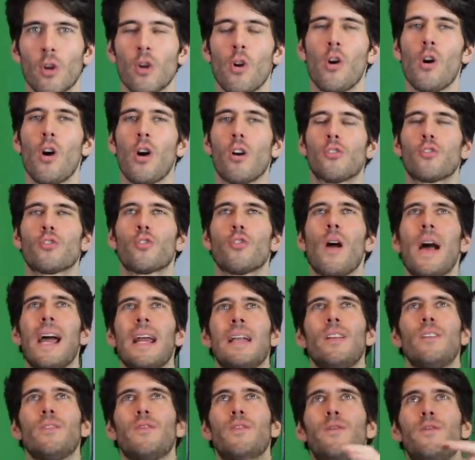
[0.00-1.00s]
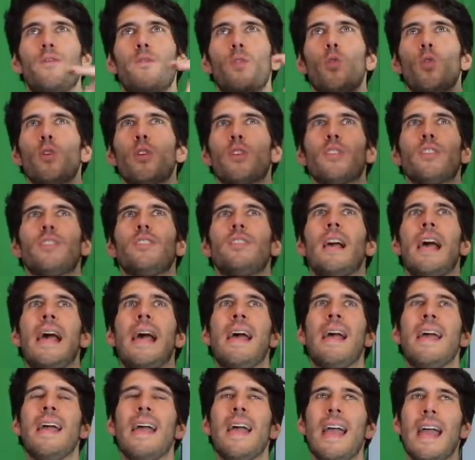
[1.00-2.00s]
are, are trying to force
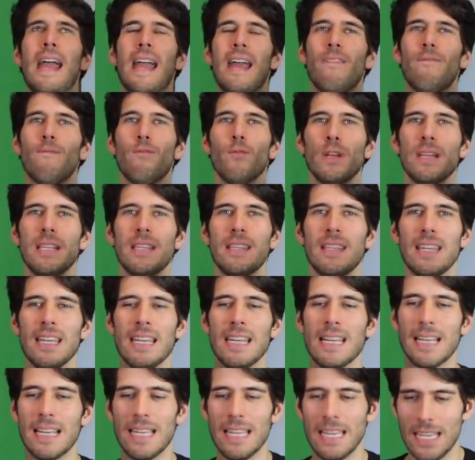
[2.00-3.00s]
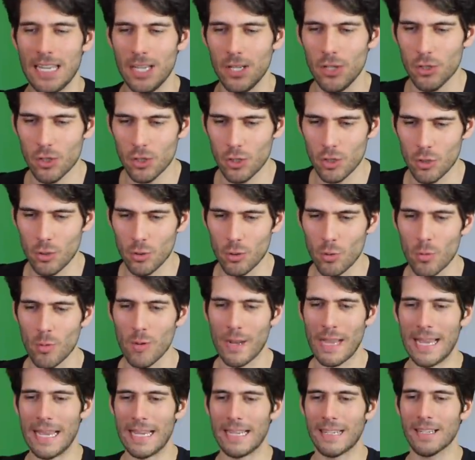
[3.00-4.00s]
everything
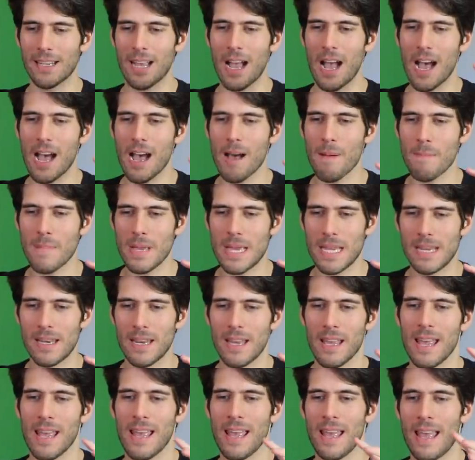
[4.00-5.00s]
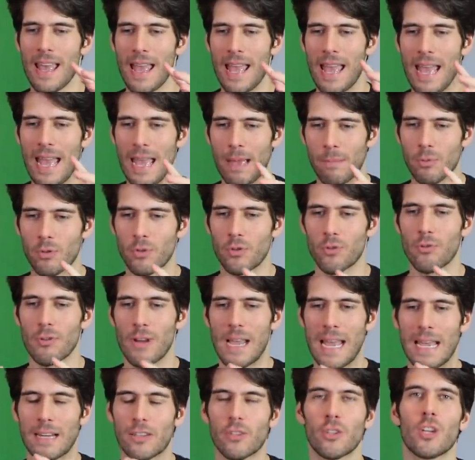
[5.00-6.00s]
into a common
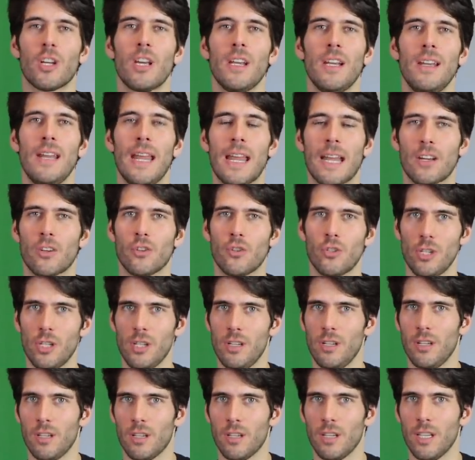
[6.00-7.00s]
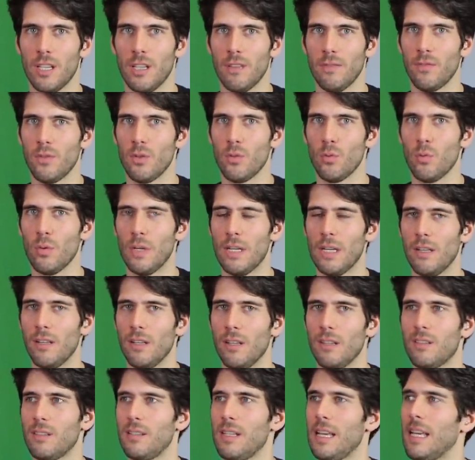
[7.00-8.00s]
abstract connection, if you
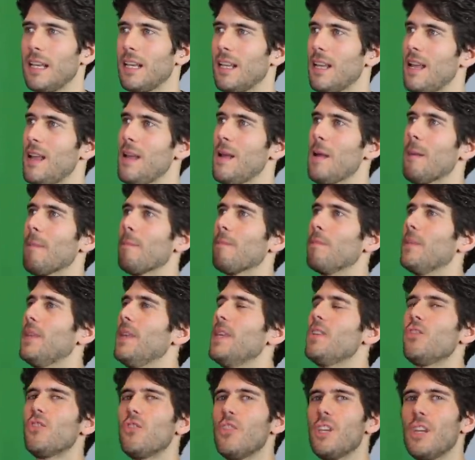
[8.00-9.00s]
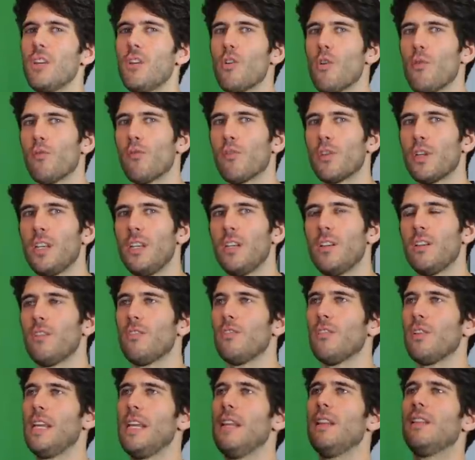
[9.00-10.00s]
will. It's like, this thing over
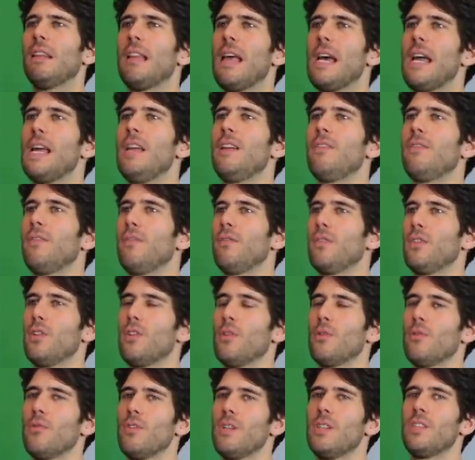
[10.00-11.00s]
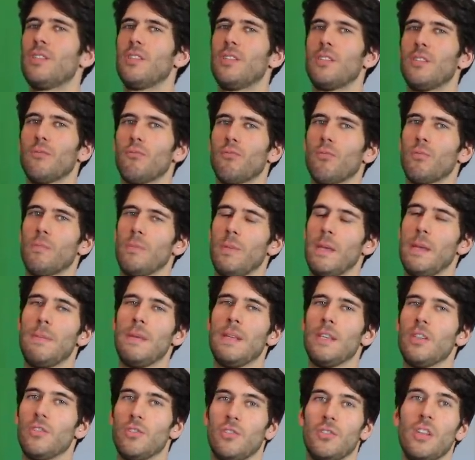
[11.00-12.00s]
here in life, you know, this
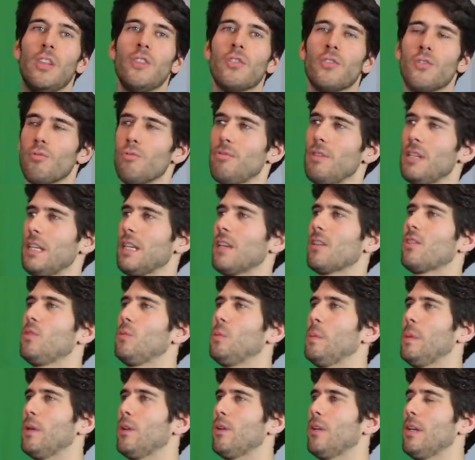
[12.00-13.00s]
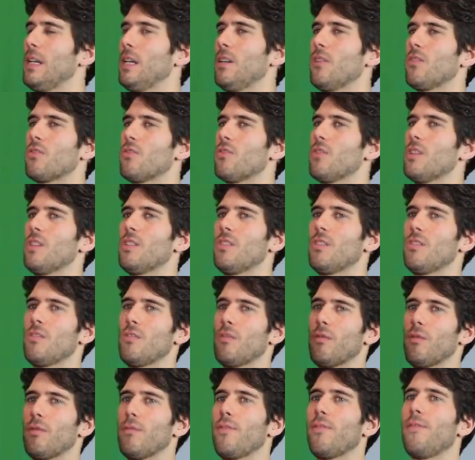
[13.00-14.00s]
maybe sensory experience, this
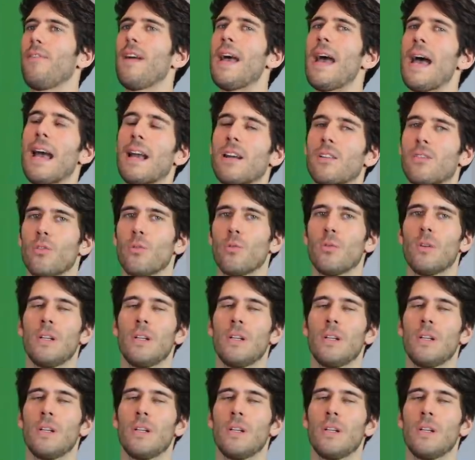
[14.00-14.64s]
fact or